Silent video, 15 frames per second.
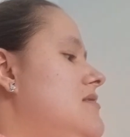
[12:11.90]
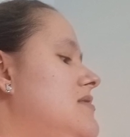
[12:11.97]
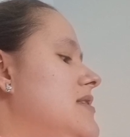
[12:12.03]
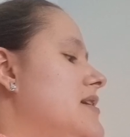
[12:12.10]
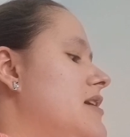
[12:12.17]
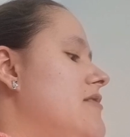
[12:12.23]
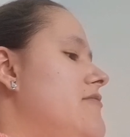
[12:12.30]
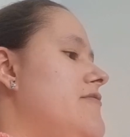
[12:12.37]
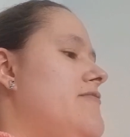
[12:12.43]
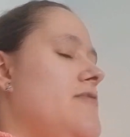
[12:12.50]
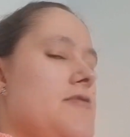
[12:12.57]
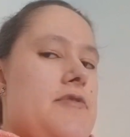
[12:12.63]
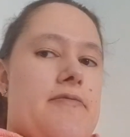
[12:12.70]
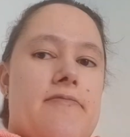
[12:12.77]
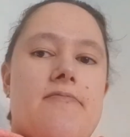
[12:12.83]
they're going
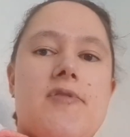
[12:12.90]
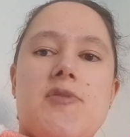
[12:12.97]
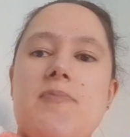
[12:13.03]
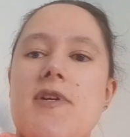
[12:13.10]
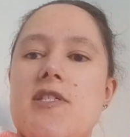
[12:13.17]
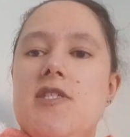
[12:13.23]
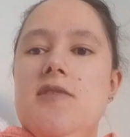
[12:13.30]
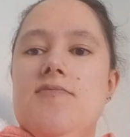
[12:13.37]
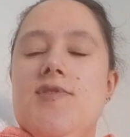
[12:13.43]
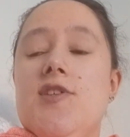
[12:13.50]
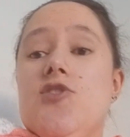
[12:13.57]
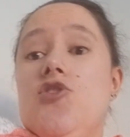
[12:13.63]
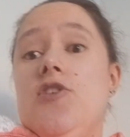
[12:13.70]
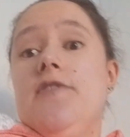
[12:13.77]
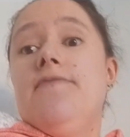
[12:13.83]
through different perspectives,
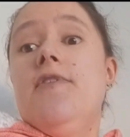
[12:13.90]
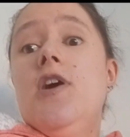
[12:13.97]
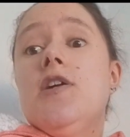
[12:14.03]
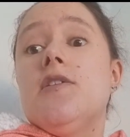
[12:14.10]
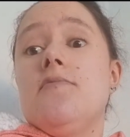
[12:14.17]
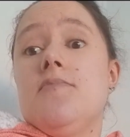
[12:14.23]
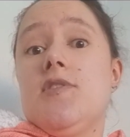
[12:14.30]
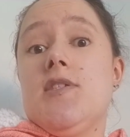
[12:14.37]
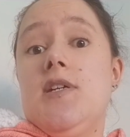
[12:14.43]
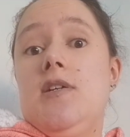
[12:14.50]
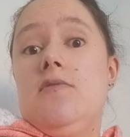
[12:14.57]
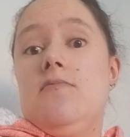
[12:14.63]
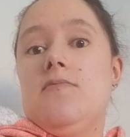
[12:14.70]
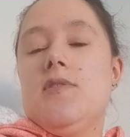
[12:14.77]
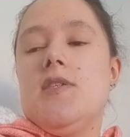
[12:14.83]
they're trying to find
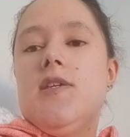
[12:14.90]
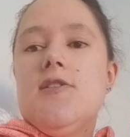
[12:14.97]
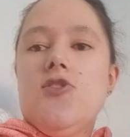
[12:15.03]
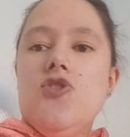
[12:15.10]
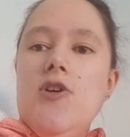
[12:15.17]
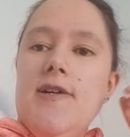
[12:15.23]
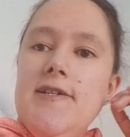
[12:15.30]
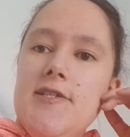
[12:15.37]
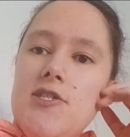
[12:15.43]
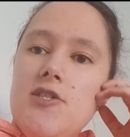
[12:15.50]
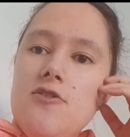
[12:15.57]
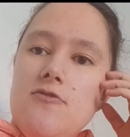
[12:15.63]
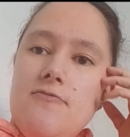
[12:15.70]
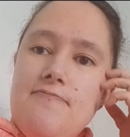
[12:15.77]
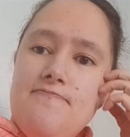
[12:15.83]
themselves, they're trying
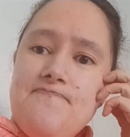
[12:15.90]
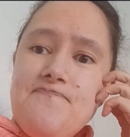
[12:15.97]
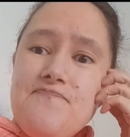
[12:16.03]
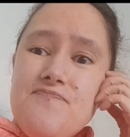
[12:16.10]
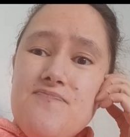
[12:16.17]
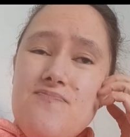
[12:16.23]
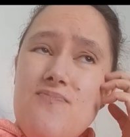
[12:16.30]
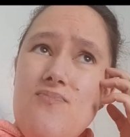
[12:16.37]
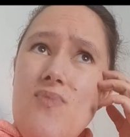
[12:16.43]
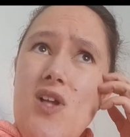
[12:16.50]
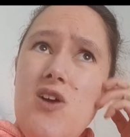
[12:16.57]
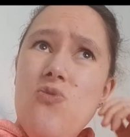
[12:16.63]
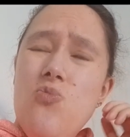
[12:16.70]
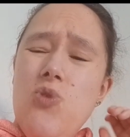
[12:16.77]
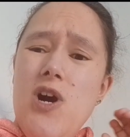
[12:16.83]
to
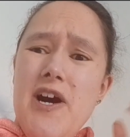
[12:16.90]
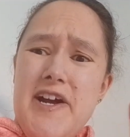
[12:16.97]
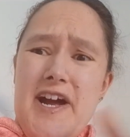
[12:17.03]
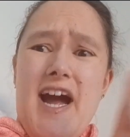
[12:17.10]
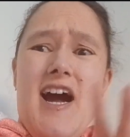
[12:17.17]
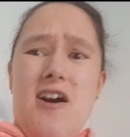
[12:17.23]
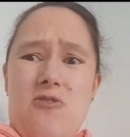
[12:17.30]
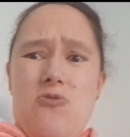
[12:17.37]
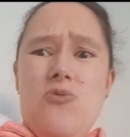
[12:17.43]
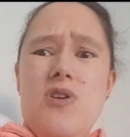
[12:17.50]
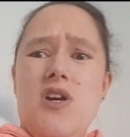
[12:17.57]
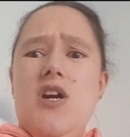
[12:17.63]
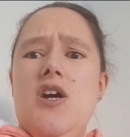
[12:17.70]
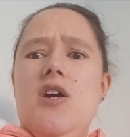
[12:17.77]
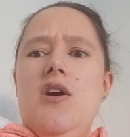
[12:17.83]
work out
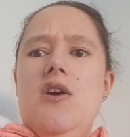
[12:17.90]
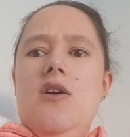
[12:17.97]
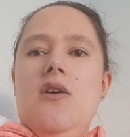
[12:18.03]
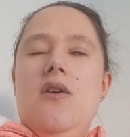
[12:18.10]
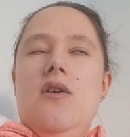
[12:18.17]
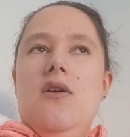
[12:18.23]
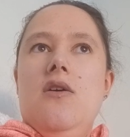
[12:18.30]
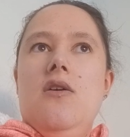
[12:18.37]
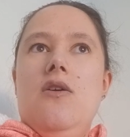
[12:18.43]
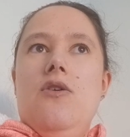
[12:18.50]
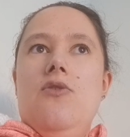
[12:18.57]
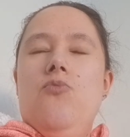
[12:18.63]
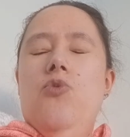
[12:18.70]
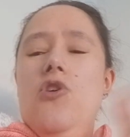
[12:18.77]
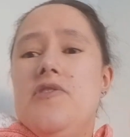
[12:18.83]

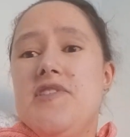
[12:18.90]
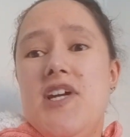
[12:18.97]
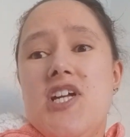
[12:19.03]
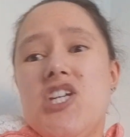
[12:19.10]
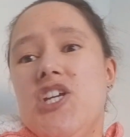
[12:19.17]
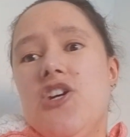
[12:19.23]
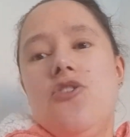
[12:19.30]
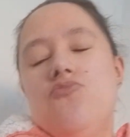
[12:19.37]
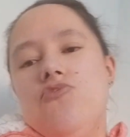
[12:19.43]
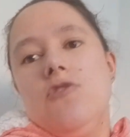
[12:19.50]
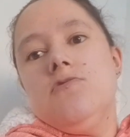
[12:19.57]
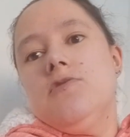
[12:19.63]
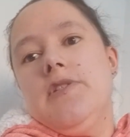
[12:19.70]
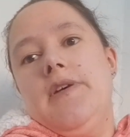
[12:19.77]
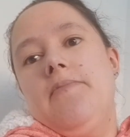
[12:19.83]
what has actually gone
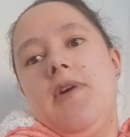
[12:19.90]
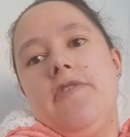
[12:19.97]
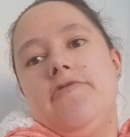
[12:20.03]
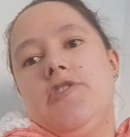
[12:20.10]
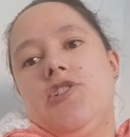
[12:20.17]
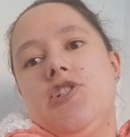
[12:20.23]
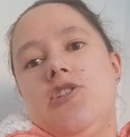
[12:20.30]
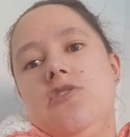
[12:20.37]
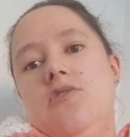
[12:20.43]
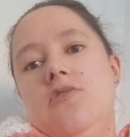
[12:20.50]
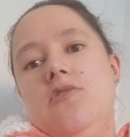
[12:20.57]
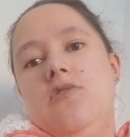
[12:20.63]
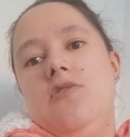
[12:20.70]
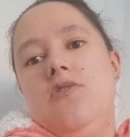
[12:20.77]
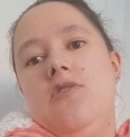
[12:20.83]
wrong in their marriage,
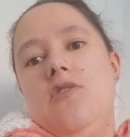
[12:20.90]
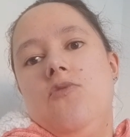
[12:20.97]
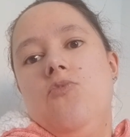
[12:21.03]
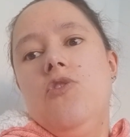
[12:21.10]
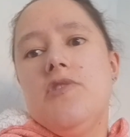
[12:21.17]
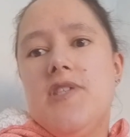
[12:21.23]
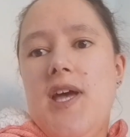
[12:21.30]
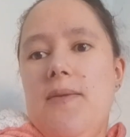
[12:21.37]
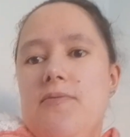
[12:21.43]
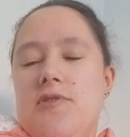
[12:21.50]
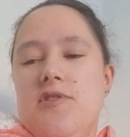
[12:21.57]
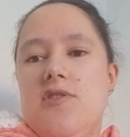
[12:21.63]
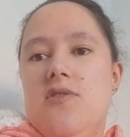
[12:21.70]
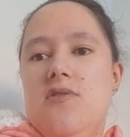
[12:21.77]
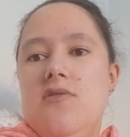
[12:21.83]
what has
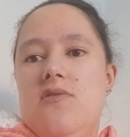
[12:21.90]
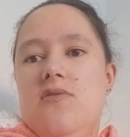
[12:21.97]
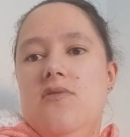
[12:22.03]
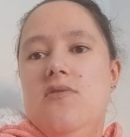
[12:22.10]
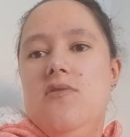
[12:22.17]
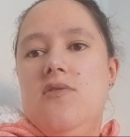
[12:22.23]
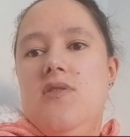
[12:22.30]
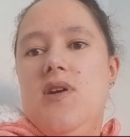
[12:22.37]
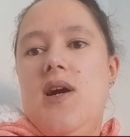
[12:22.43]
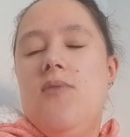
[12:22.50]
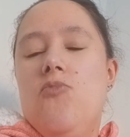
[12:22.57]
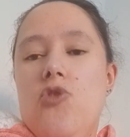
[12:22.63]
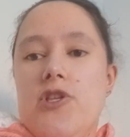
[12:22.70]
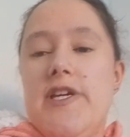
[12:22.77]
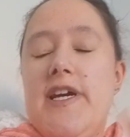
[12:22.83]
happened,
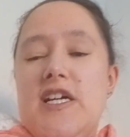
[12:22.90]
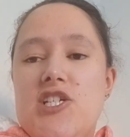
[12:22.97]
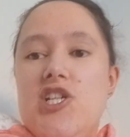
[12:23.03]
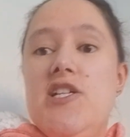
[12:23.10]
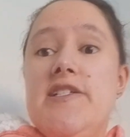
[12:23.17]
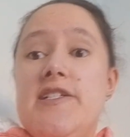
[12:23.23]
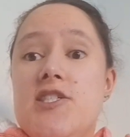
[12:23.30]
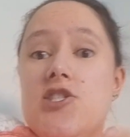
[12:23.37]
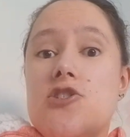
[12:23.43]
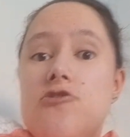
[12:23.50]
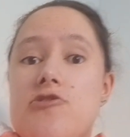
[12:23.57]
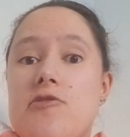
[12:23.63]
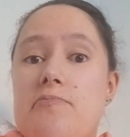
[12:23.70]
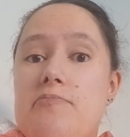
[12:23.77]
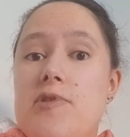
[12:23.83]
and what they actually need to
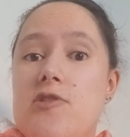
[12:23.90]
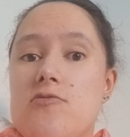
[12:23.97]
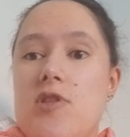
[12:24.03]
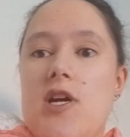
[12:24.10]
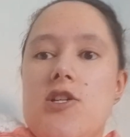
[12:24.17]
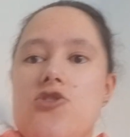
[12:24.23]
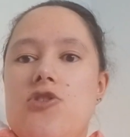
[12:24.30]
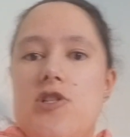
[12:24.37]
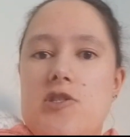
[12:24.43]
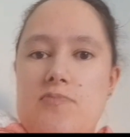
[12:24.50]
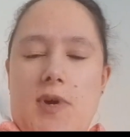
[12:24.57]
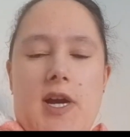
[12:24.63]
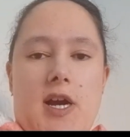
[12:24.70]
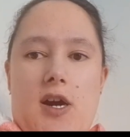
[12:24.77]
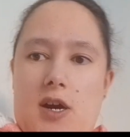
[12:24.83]
do to build that trust
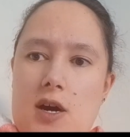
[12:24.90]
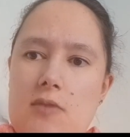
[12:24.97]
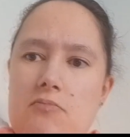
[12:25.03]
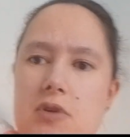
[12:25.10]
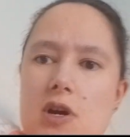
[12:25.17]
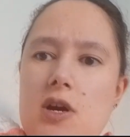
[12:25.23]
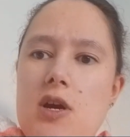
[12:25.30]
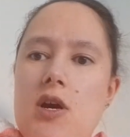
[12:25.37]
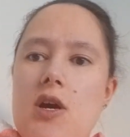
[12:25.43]
back up,